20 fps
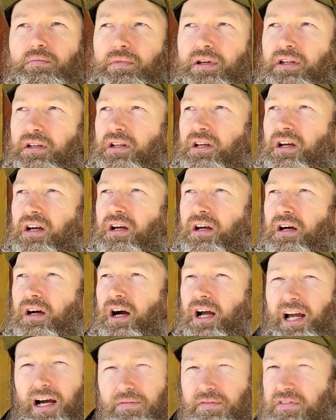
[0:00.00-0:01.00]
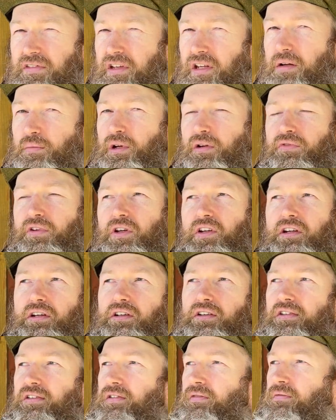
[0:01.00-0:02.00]
and I haven't seen him in a few
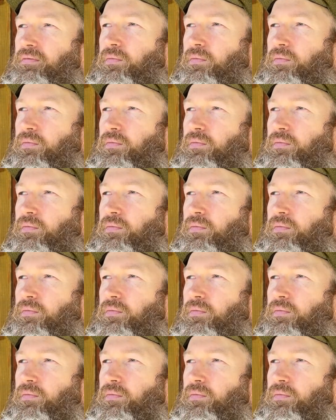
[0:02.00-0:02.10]
years.